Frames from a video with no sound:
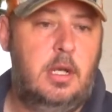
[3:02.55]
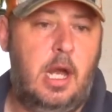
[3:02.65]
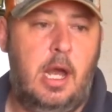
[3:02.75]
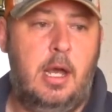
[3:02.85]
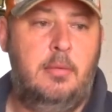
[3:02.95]

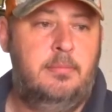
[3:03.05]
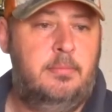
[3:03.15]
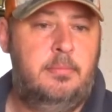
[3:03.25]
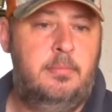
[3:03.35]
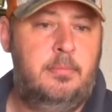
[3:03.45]
Um,
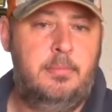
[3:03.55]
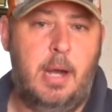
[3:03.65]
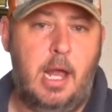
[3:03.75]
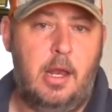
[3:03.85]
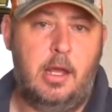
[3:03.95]

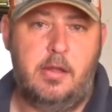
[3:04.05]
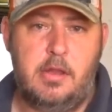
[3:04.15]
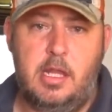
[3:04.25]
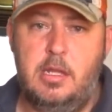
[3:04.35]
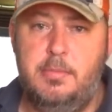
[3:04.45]
but like I
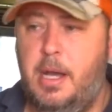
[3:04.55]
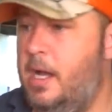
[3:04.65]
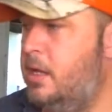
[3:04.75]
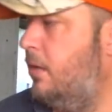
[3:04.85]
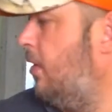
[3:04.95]
said in the
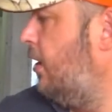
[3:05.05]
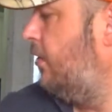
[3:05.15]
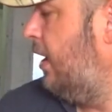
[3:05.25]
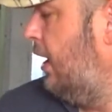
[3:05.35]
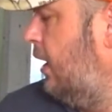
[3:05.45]
past, I'd rather
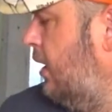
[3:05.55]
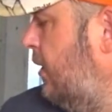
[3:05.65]
take